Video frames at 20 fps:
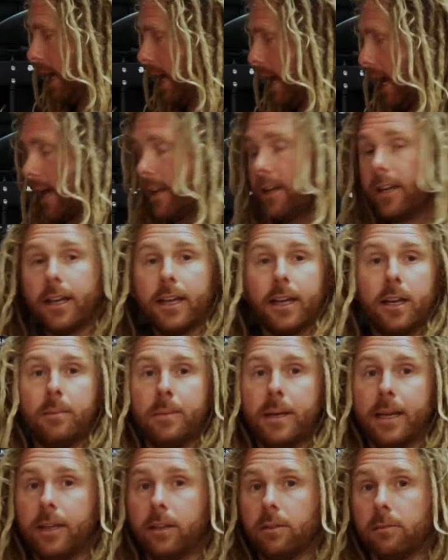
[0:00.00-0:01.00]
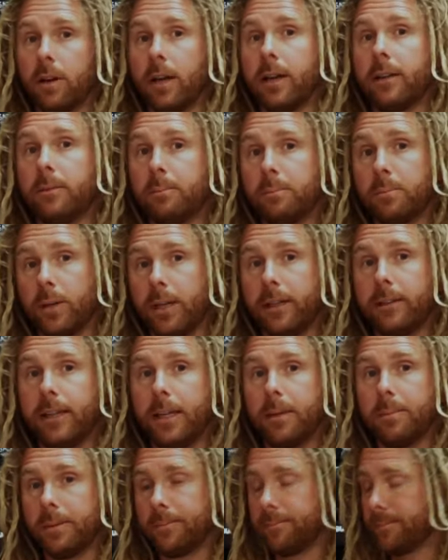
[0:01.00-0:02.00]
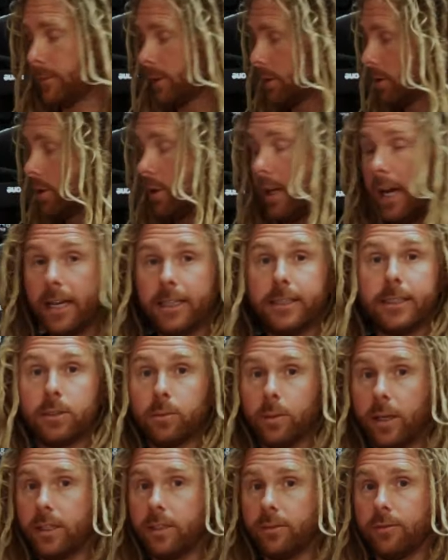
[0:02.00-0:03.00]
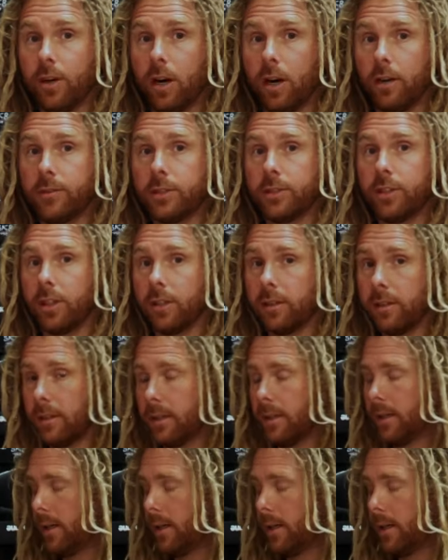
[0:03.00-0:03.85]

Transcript: and you're going to need to running pretty deep. So 80 to 85 is good.